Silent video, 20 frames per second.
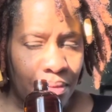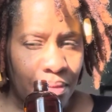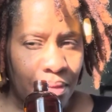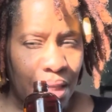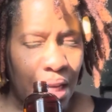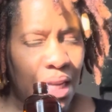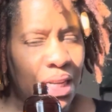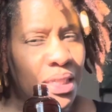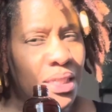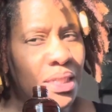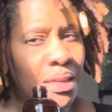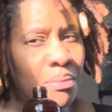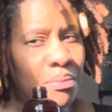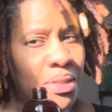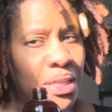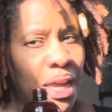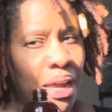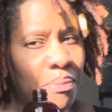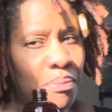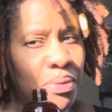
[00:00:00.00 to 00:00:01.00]
and some
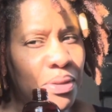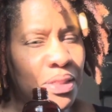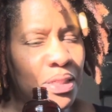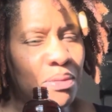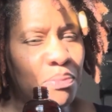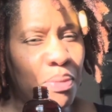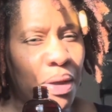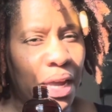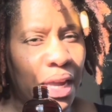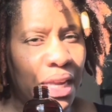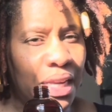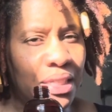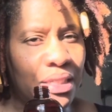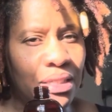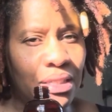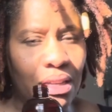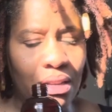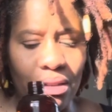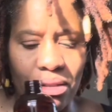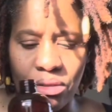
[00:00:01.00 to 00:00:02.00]
type of
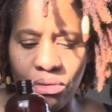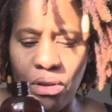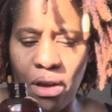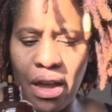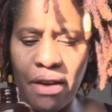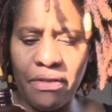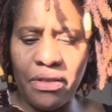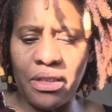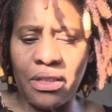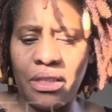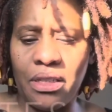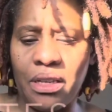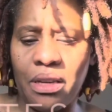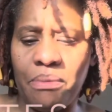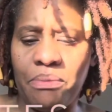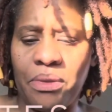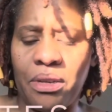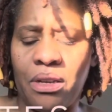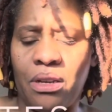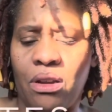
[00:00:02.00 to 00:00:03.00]
spice. So I'll have to look
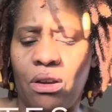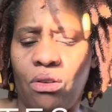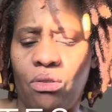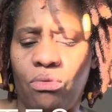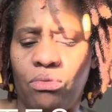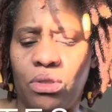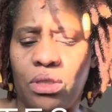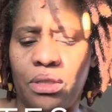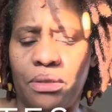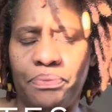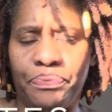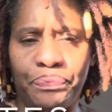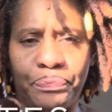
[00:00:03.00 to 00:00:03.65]
up the notes